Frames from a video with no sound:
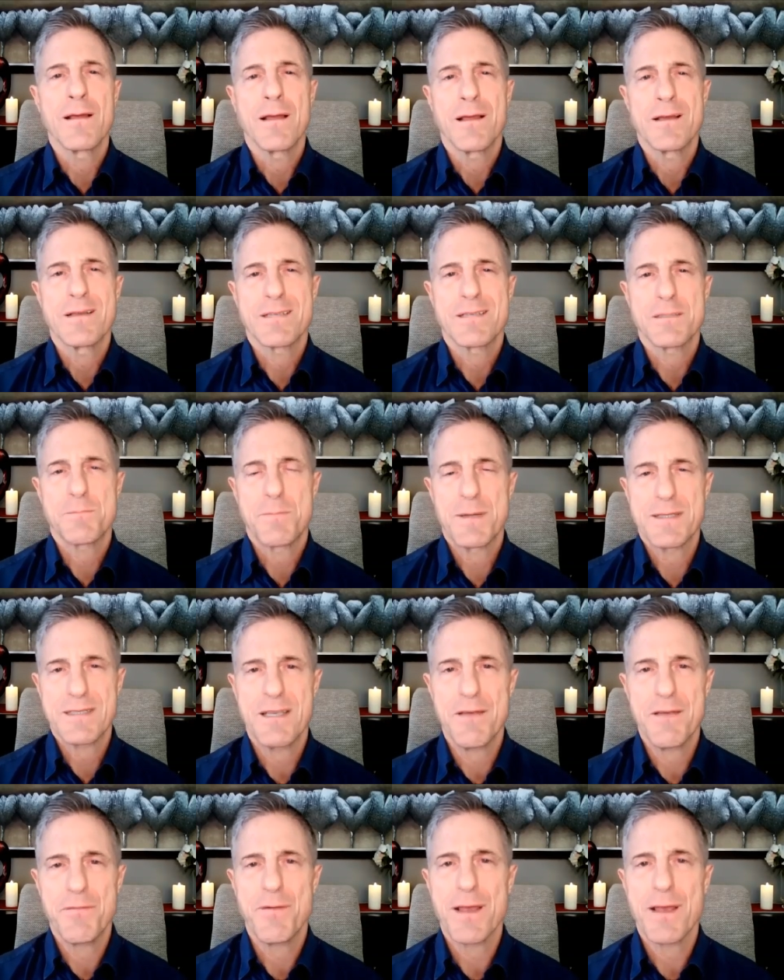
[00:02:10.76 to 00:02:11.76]

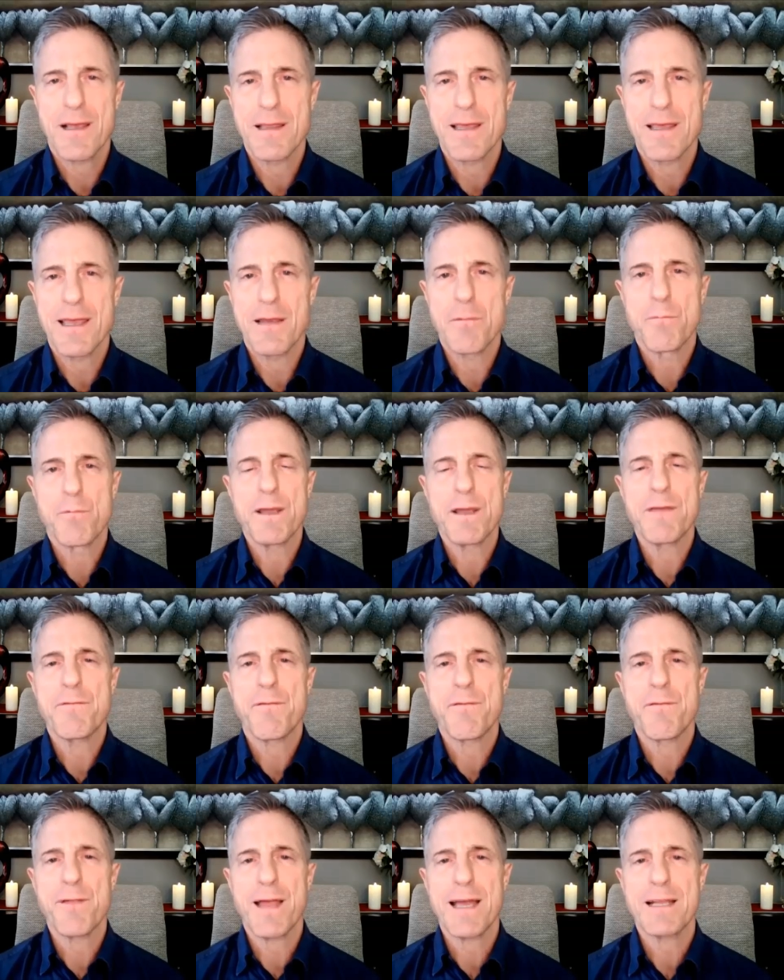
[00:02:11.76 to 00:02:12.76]
specifically
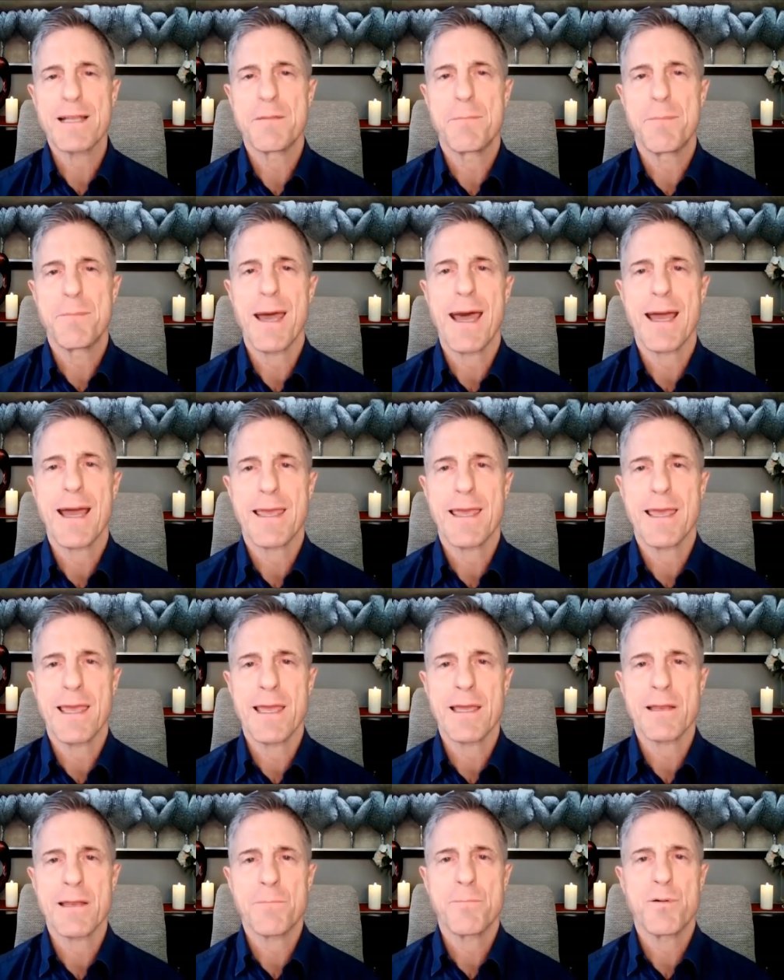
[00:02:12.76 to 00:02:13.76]
reflect back
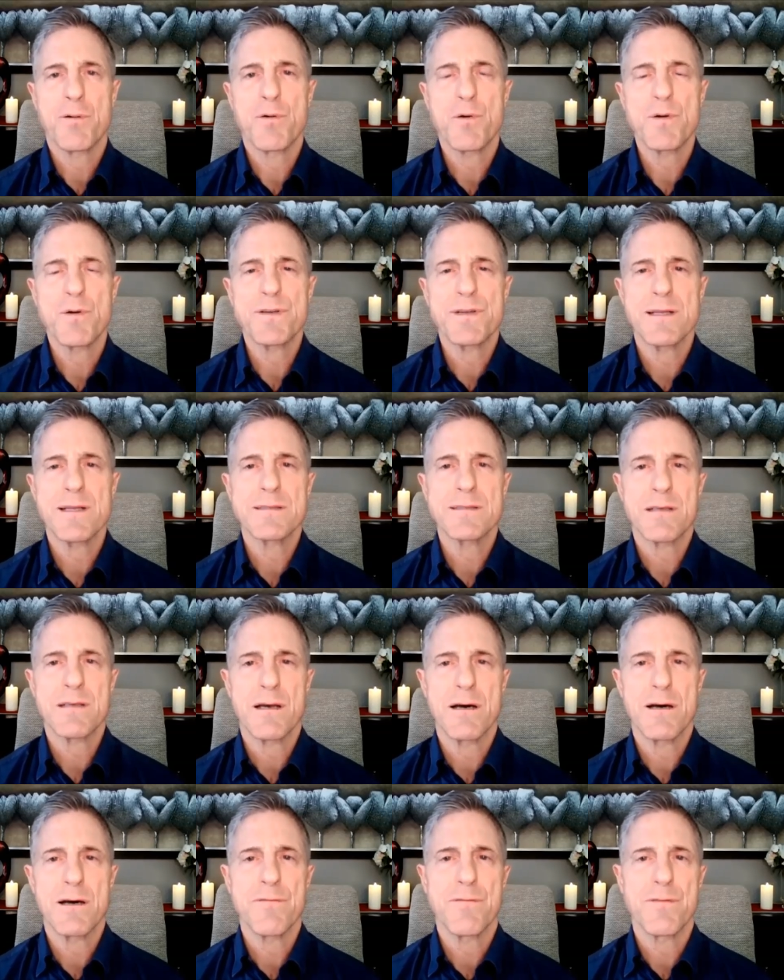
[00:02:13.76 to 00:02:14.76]
in portions
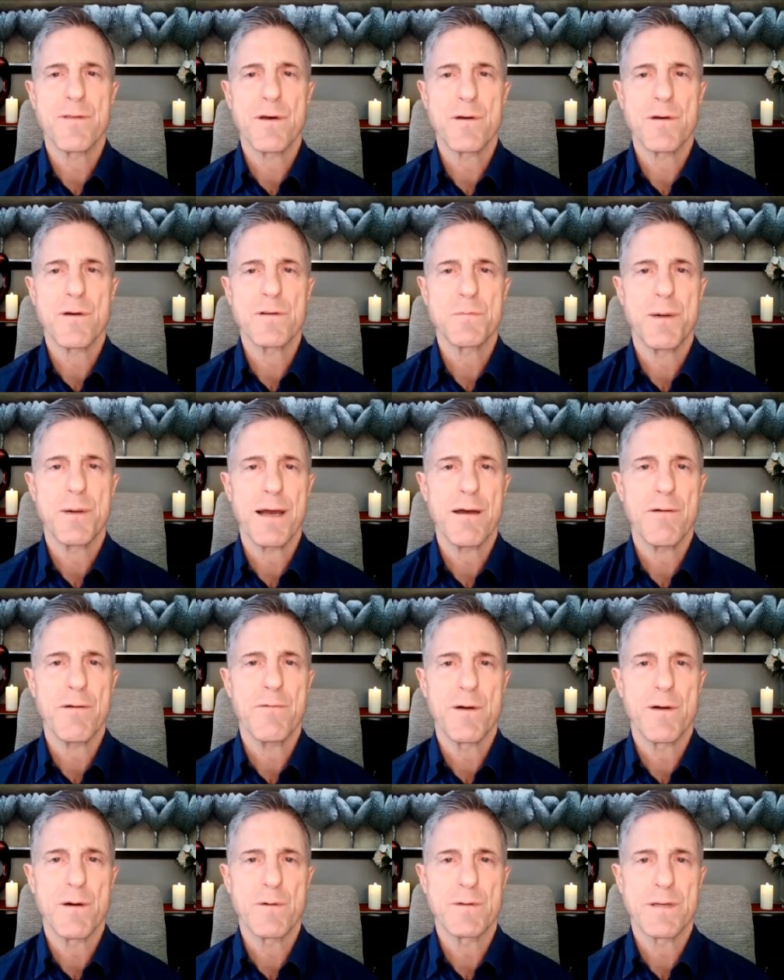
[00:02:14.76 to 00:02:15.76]
of those
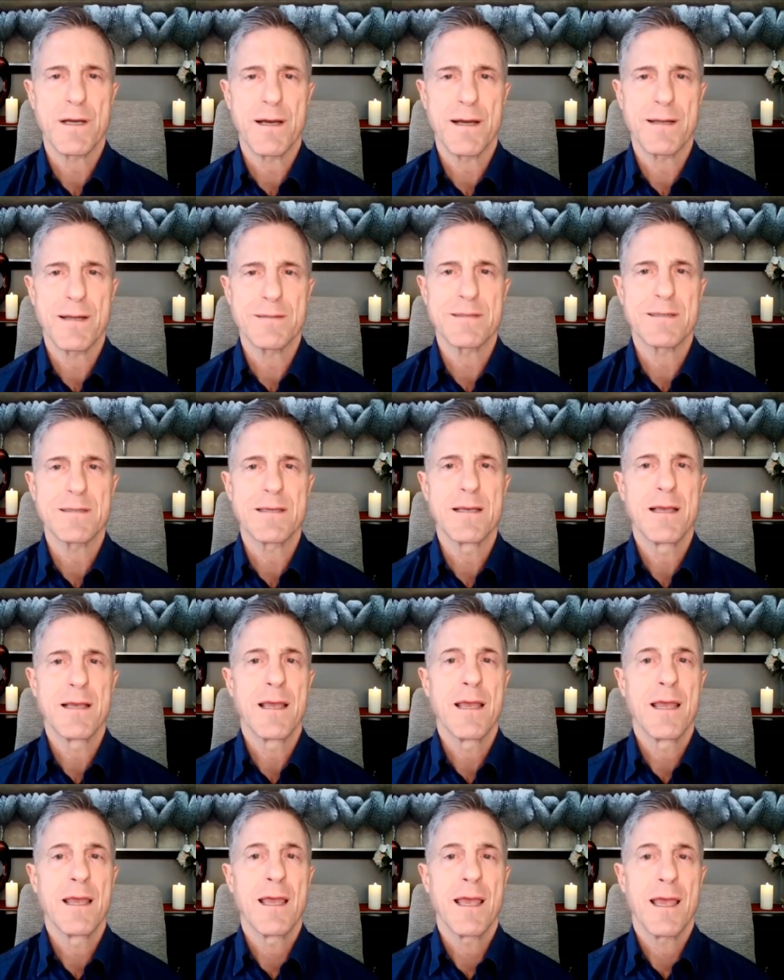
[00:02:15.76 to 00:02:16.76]
biophotons
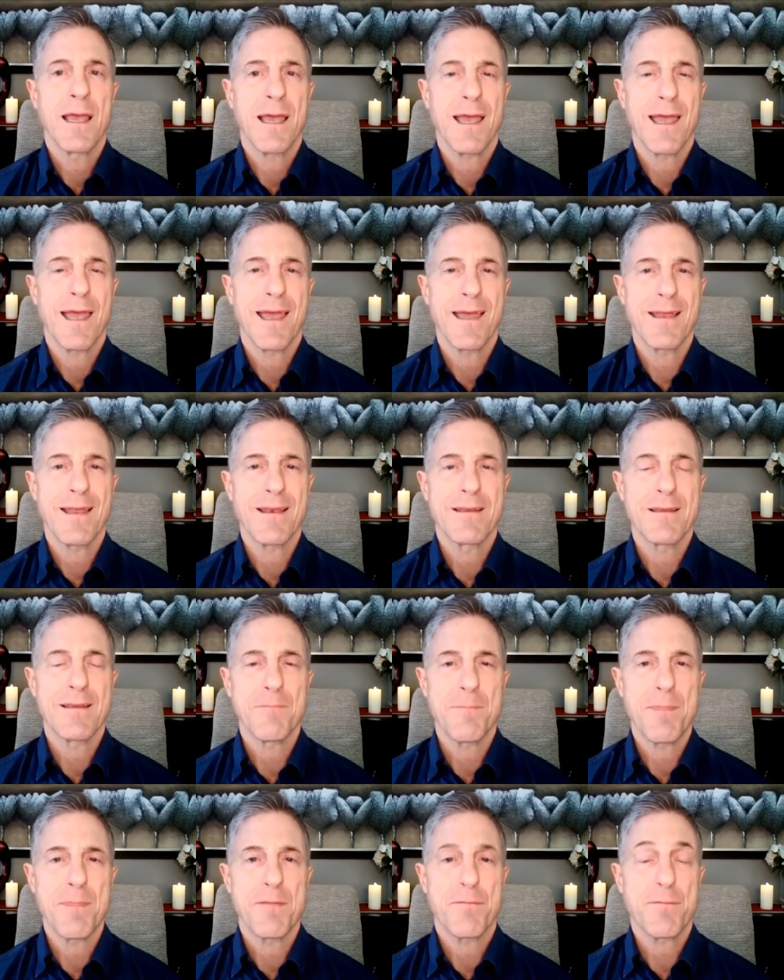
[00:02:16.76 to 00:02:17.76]
and
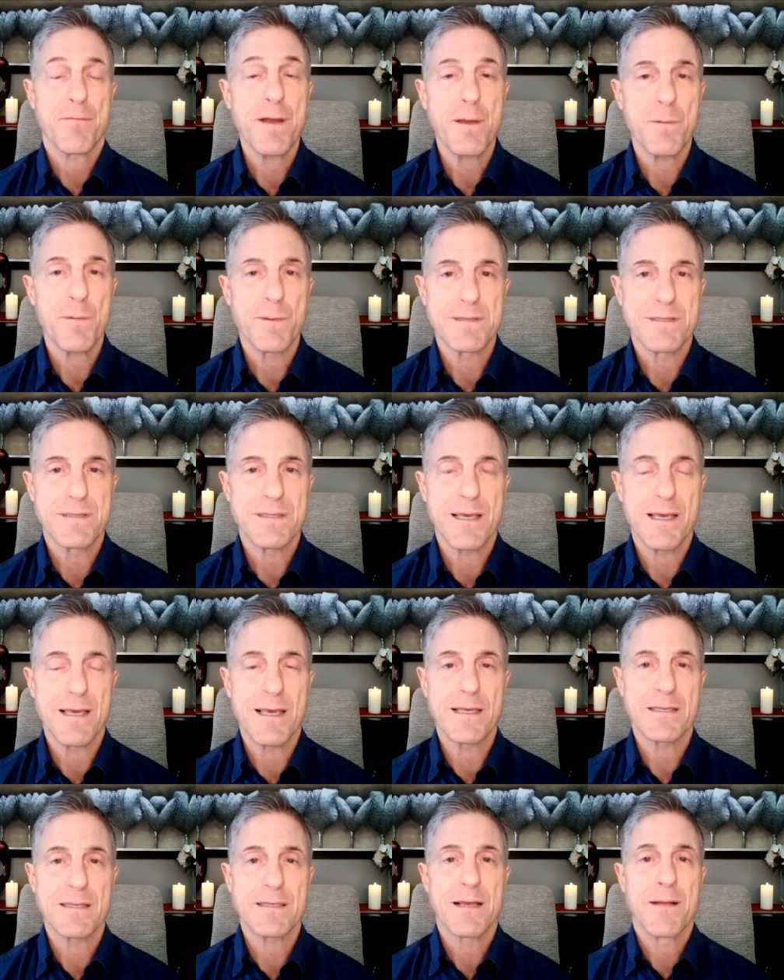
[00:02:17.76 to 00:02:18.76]

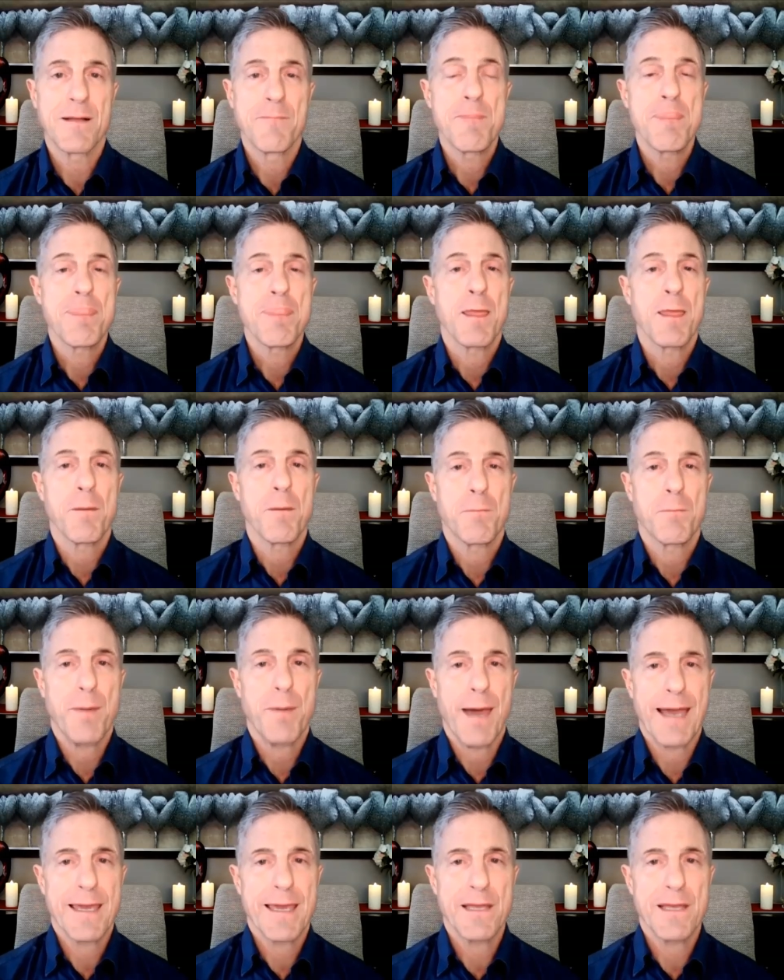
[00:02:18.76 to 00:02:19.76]
frequencies
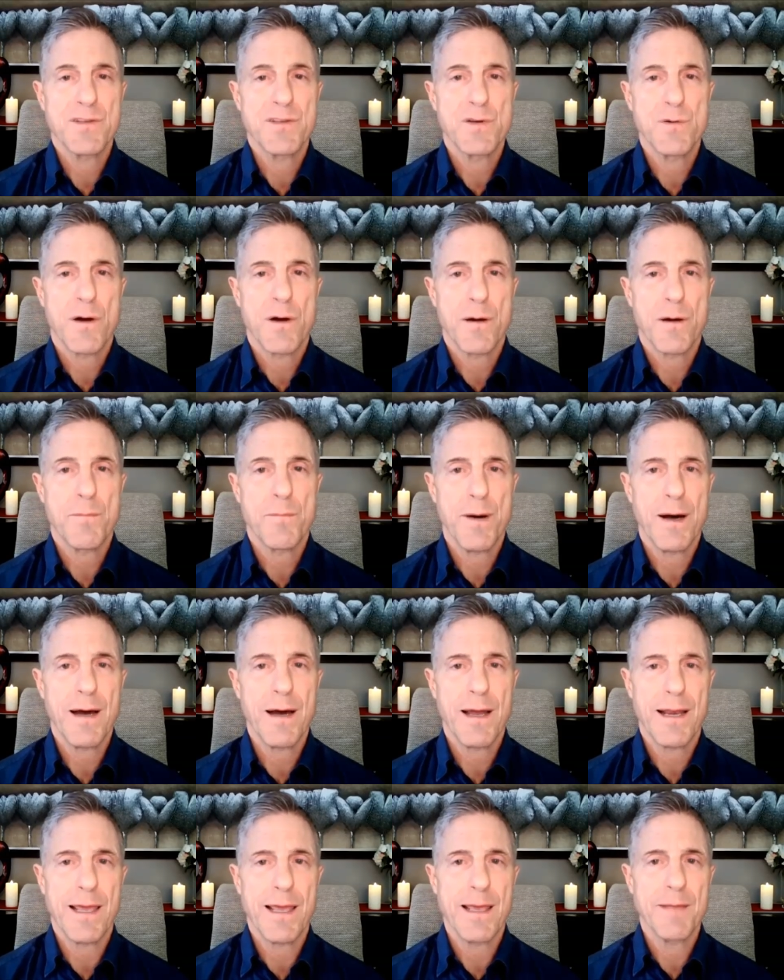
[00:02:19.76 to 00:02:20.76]
back into our
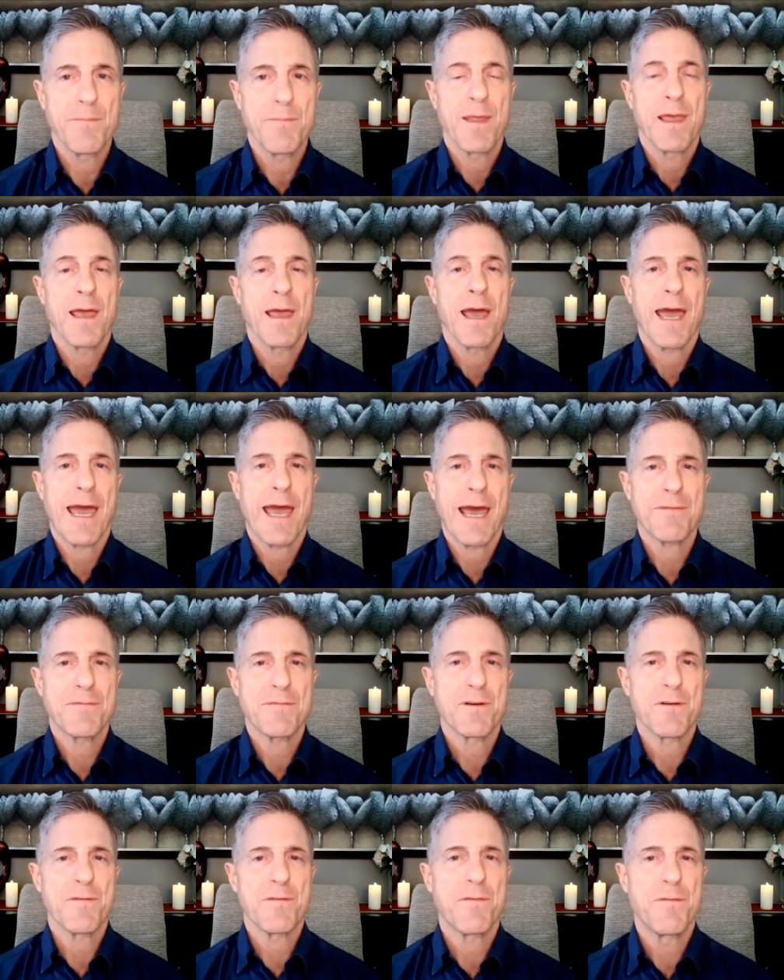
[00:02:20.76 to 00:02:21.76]
body
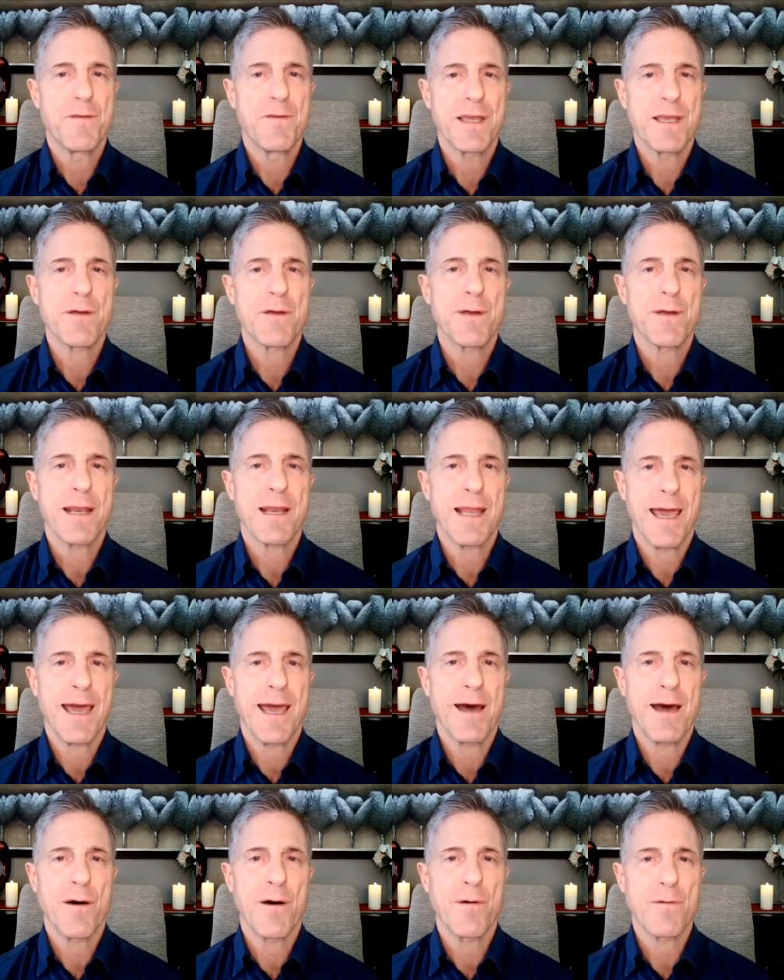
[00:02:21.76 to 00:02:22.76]
after figuring
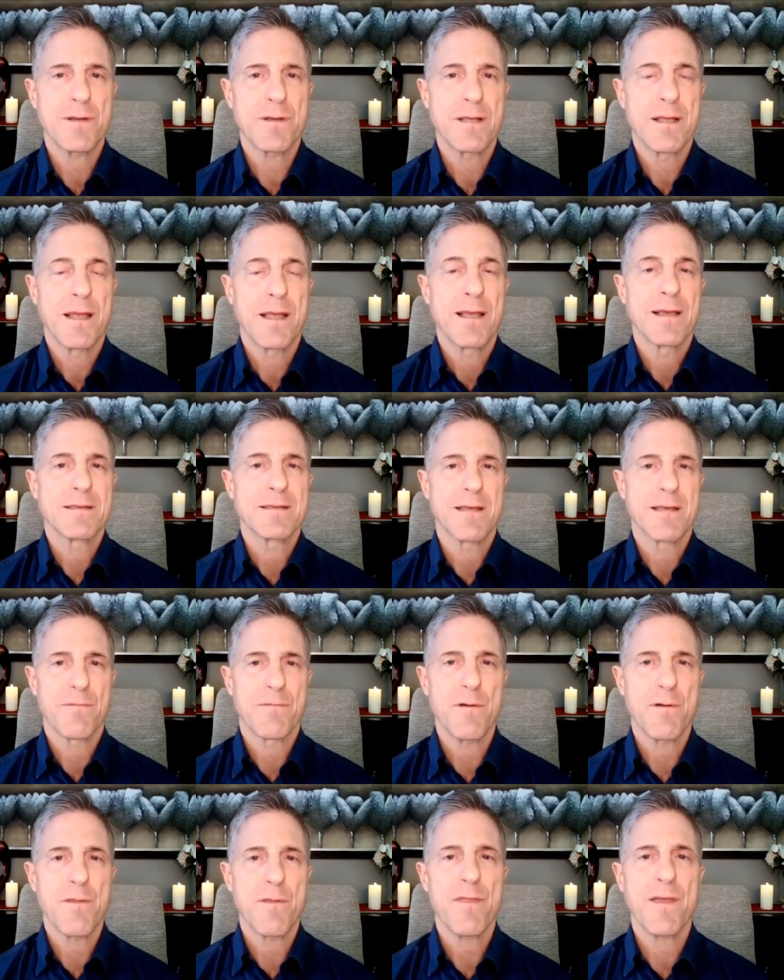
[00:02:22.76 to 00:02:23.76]
out
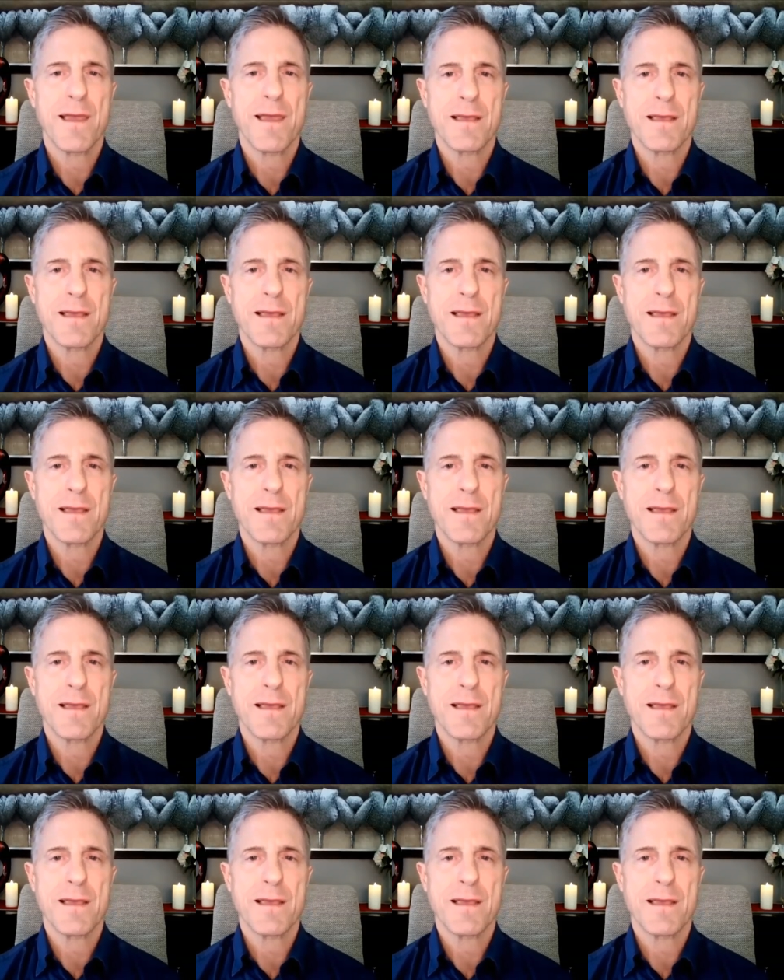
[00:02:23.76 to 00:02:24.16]
several things.